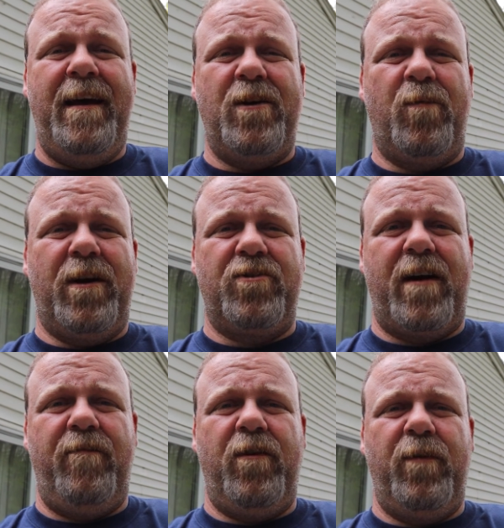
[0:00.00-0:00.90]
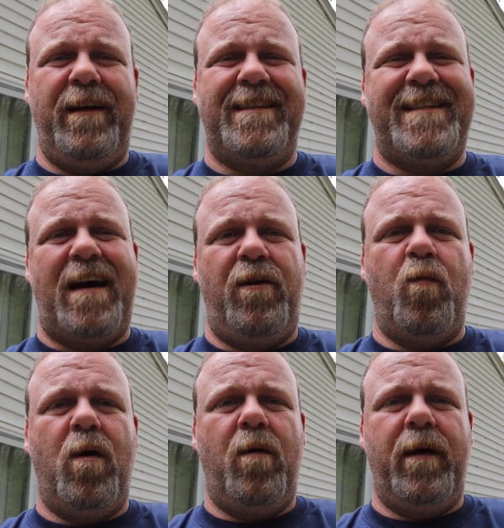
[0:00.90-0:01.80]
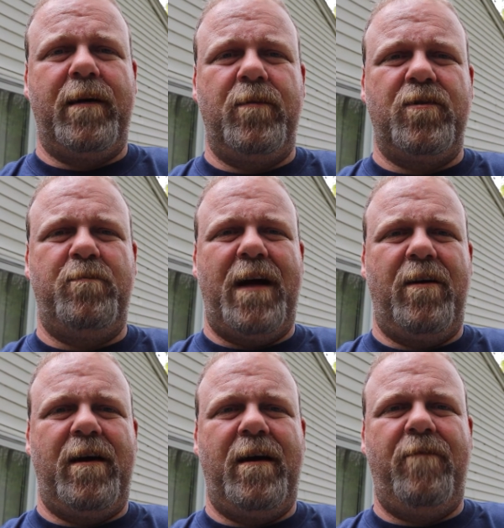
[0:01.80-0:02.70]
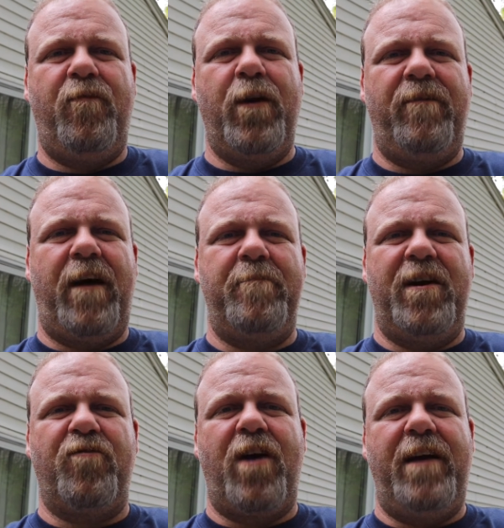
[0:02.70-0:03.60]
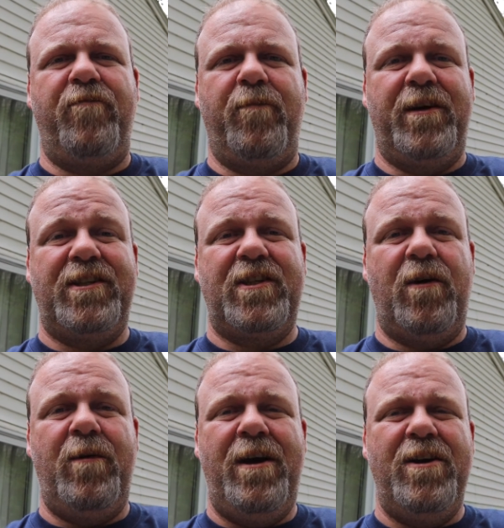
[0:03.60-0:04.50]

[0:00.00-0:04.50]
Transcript: Don't want to drive all the way. It's down in Warwick, which is about a 45 minute ride from us, so